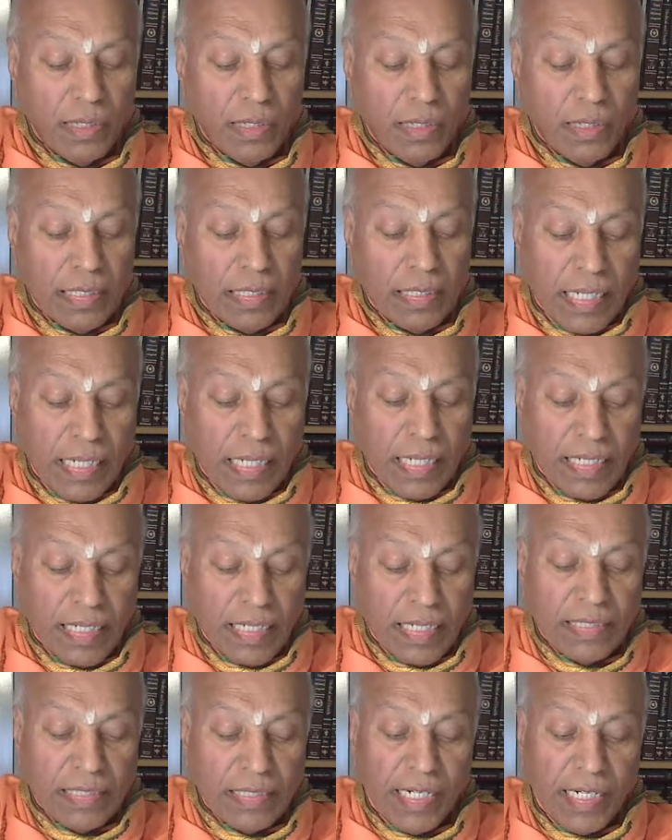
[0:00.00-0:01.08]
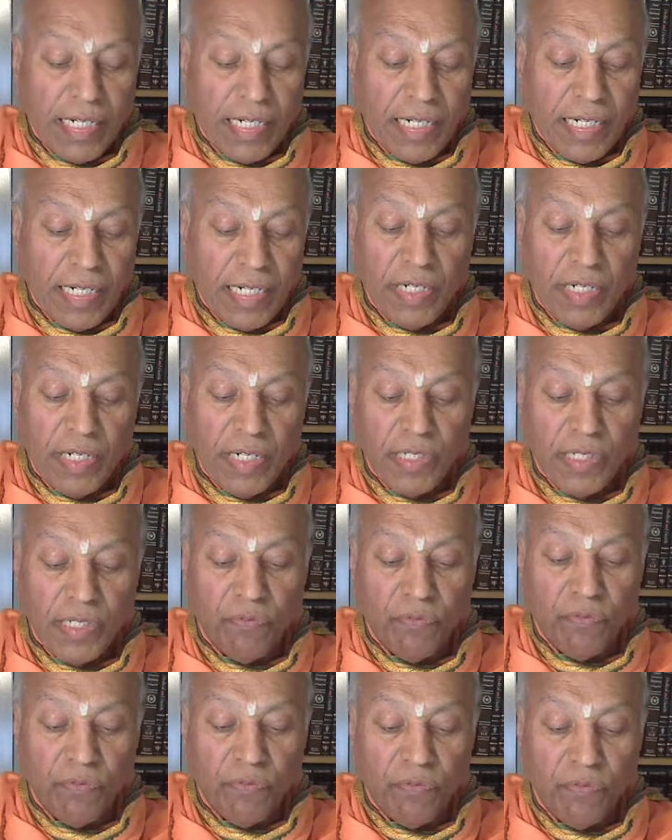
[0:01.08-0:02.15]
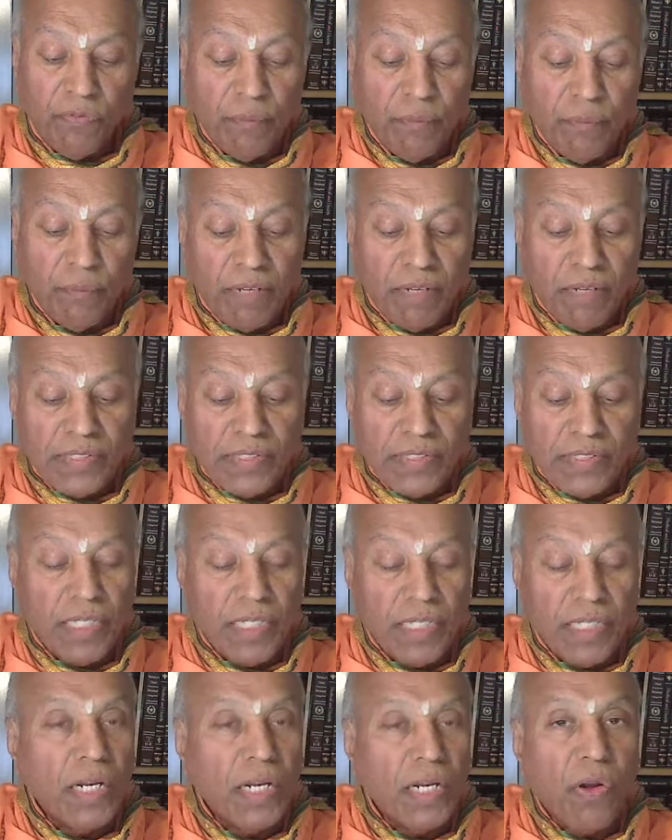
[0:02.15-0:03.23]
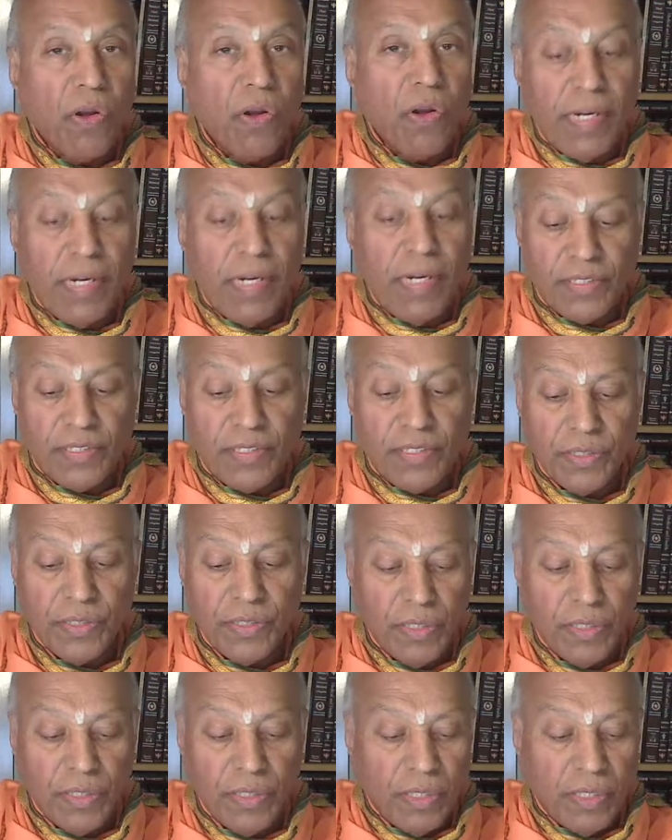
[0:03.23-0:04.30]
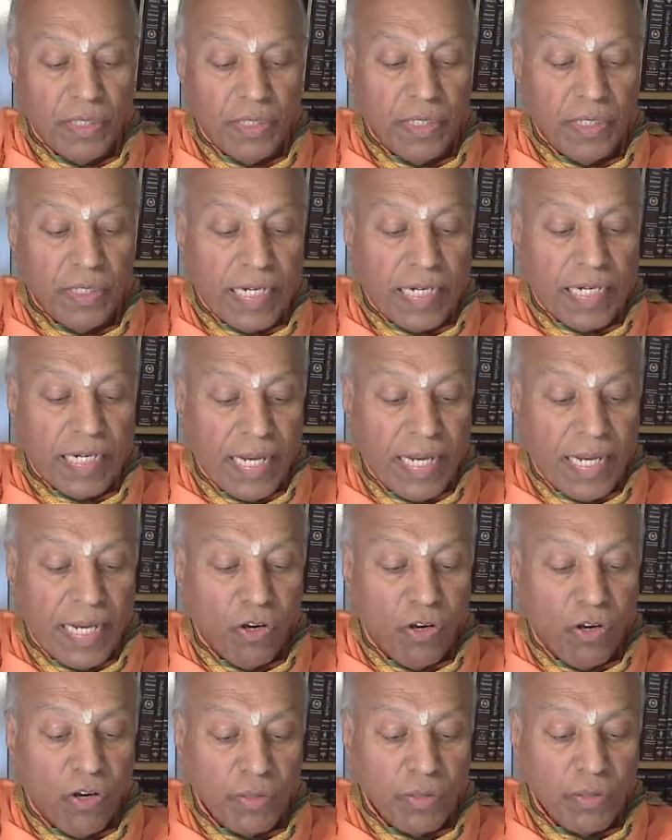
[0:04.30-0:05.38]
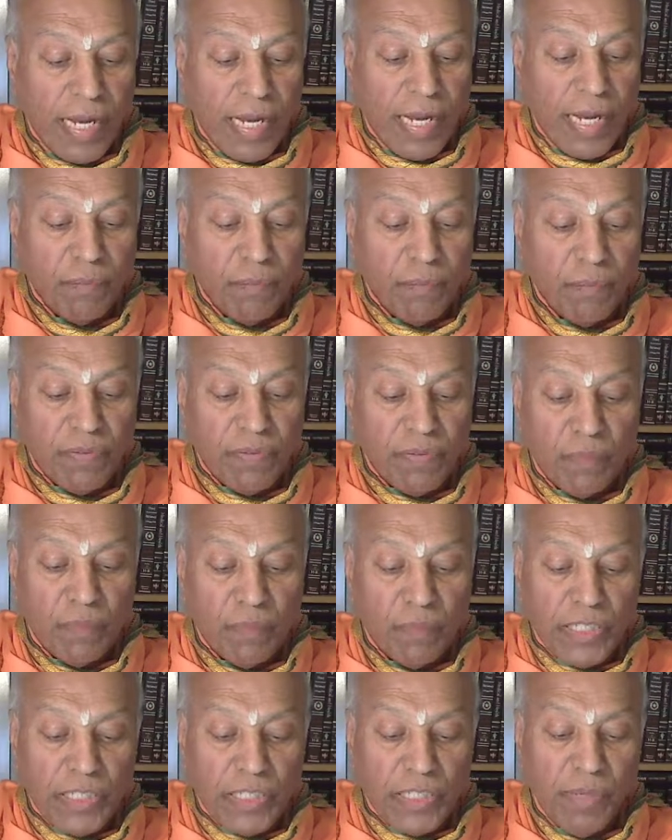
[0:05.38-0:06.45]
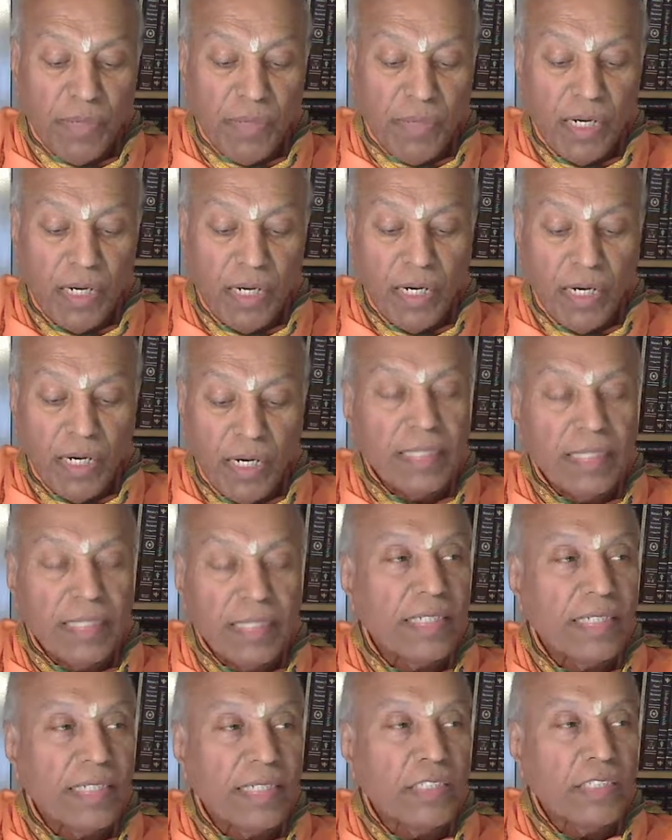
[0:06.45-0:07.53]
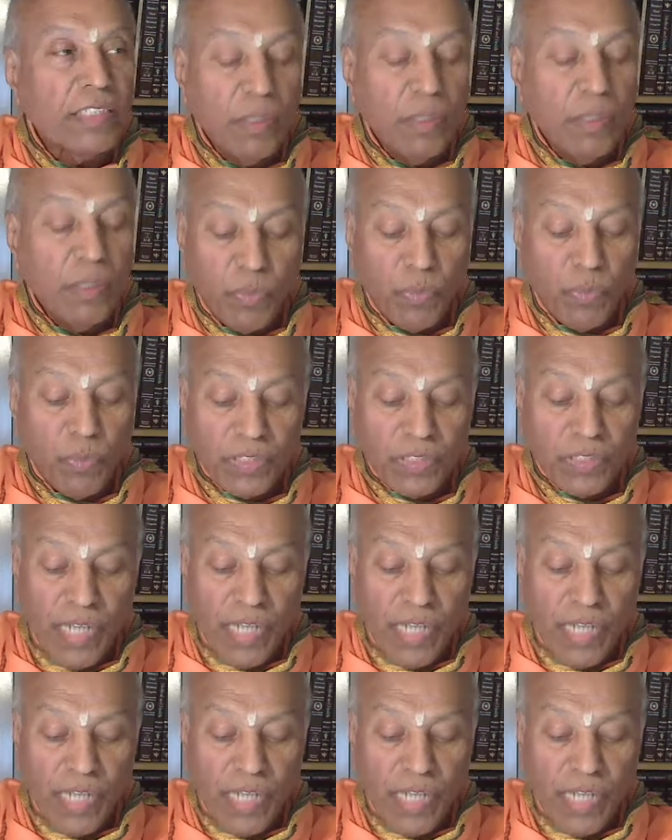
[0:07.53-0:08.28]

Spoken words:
contains an explanation of metaphysical knowledge in a dialogue style between the Bhishma and the sage Pulascha.